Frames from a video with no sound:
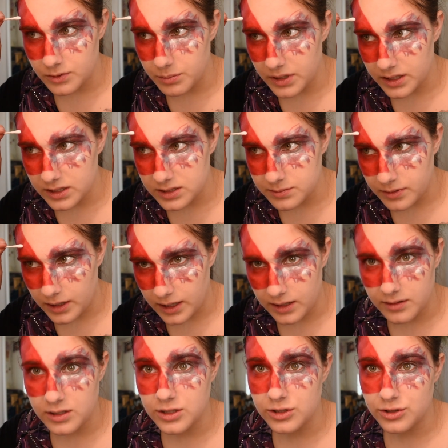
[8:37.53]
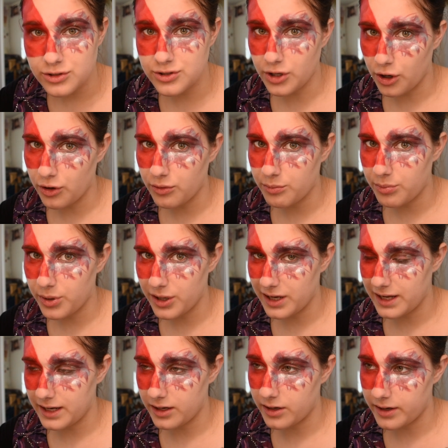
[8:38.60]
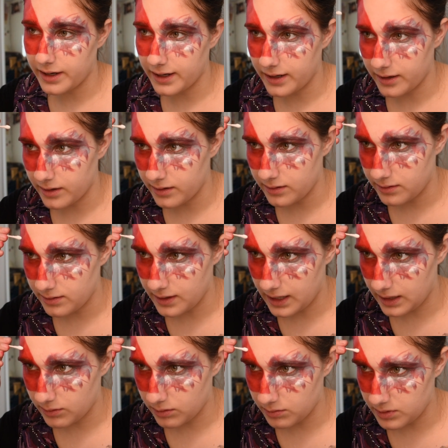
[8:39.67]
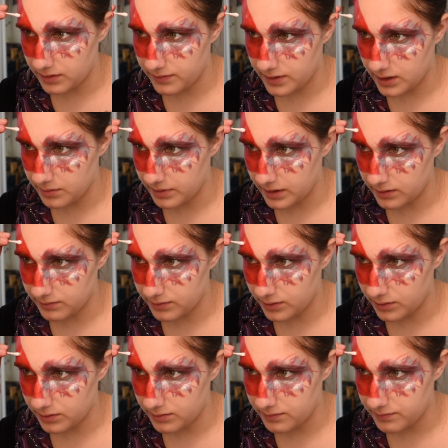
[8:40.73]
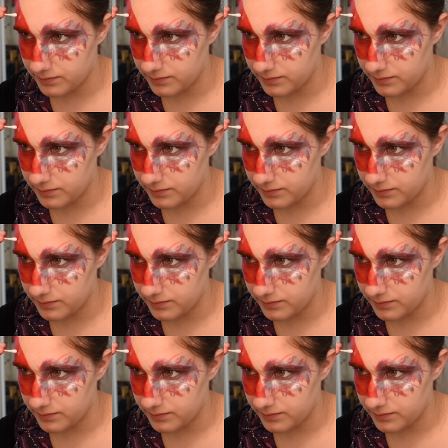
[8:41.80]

Pick a spot. Don't put it in your hair. That will be very painful.